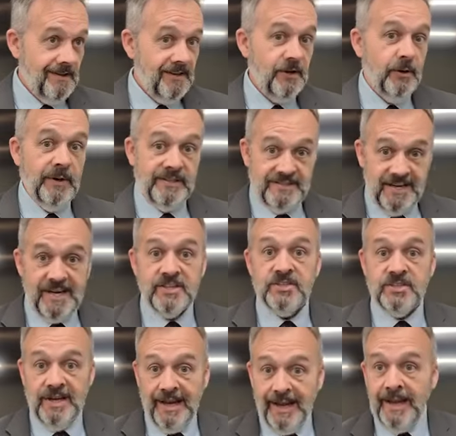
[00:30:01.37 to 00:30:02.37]
You know, it
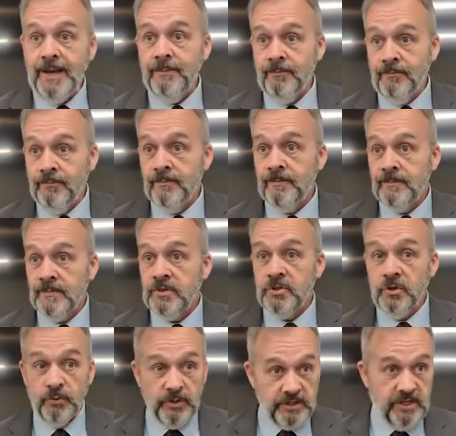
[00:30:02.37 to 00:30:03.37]
takes time
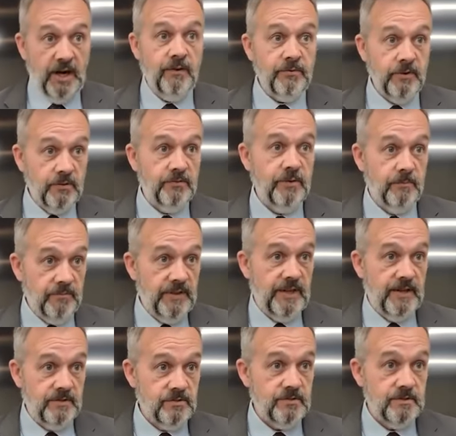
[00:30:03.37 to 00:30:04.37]
to recover from
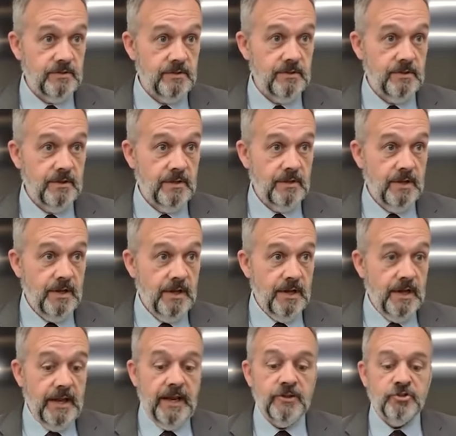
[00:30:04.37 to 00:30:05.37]
this.
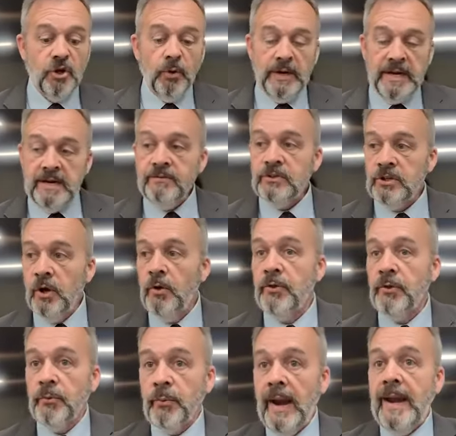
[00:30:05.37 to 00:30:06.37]
And so, even though
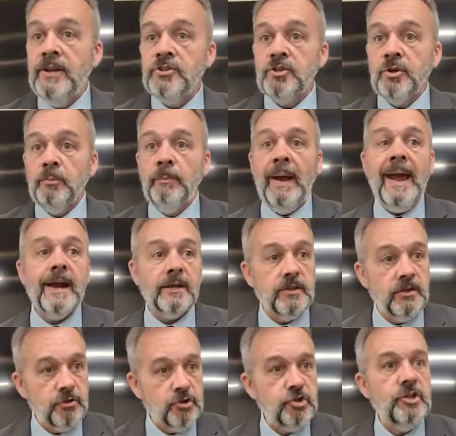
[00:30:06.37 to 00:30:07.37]
the rains are back,
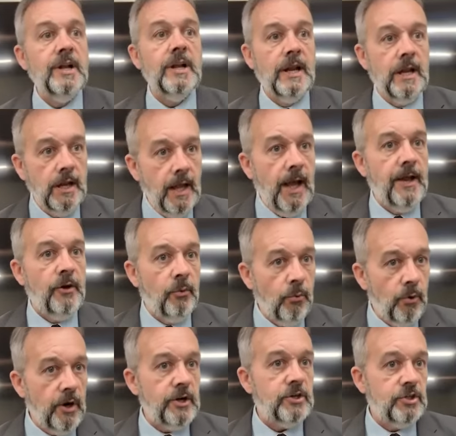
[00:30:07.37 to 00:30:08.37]
there's still a lot of
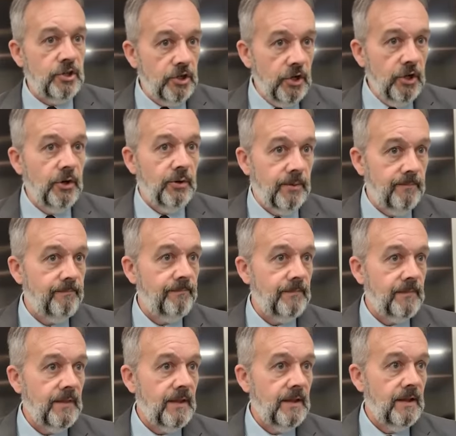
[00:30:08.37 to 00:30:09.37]
work to do.
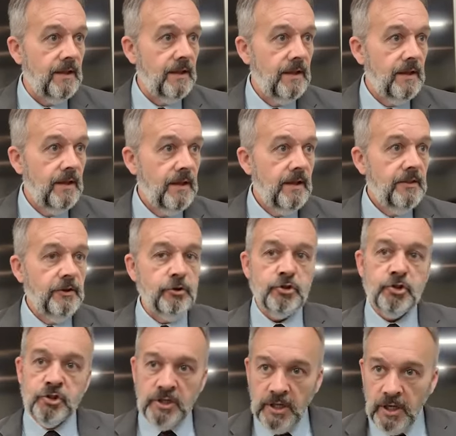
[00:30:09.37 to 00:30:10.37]

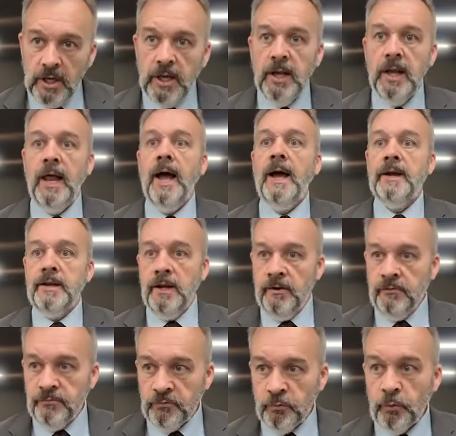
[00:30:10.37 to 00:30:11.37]
There's still a lot
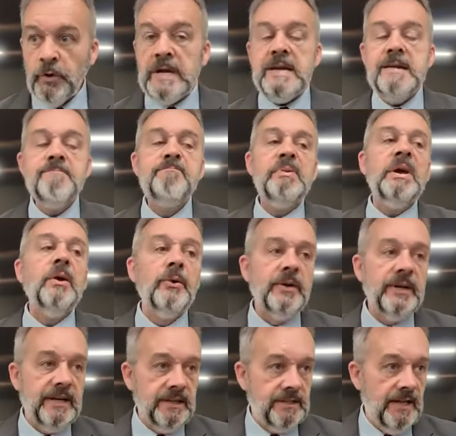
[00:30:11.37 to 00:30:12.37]
of
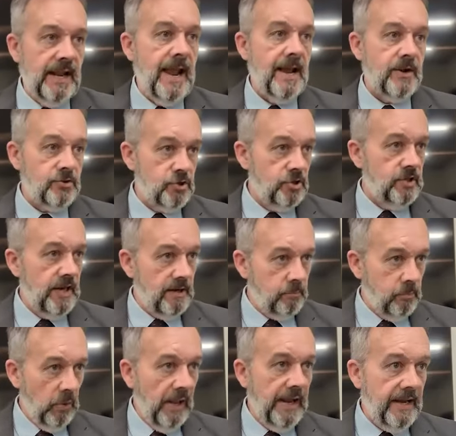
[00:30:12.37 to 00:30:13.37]
rebuilding that has to
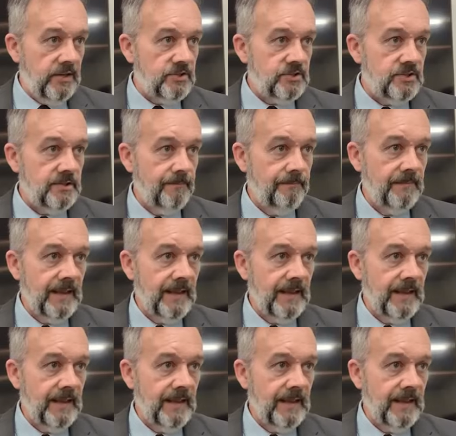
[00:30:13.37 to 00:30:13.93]
take place.